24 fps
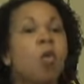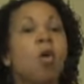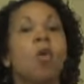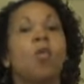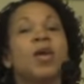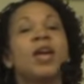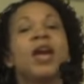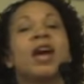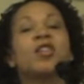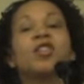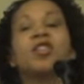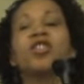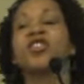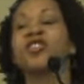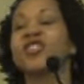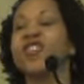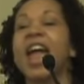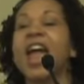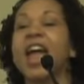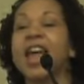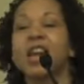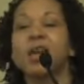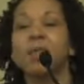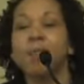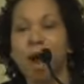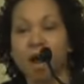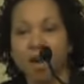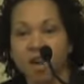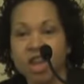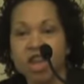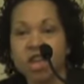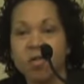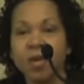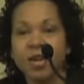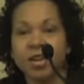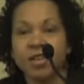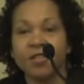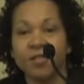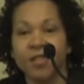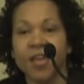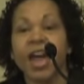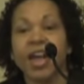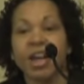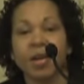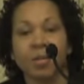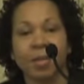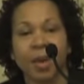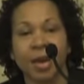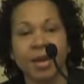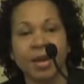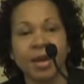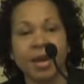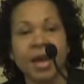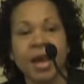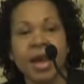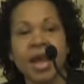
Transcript: what we understand about human development,